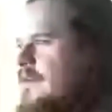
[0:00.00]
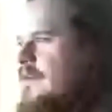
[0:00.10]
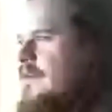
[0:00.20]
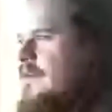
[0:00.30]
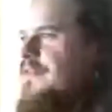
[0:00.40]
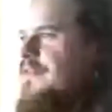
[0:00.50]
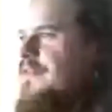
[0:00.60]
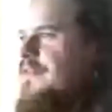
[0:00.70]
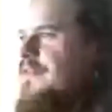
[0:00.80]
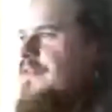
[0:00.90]
Well, the
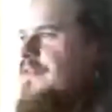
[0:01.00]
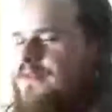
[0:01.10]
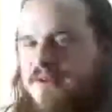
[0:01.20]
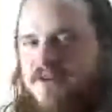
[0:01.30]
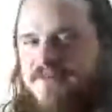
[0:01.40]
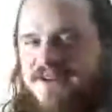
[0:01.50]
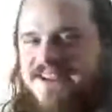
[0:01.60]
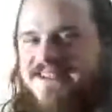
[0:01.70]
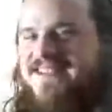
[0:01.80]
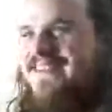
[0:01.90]
pouring liquid over an
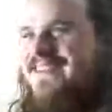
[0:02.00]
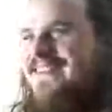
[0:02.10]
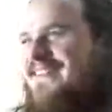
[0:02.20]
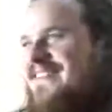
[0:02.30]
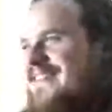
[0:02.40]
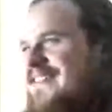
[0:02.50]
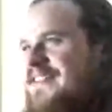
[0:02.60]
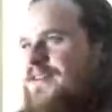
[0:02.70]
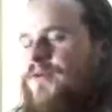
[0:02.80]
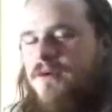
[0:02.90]
egg thing is
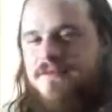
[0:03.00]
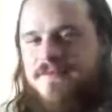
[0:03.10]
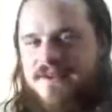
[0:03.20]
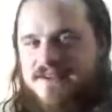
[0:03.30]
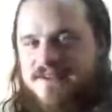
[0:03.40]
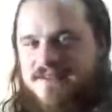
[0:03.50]
that's an Orphic.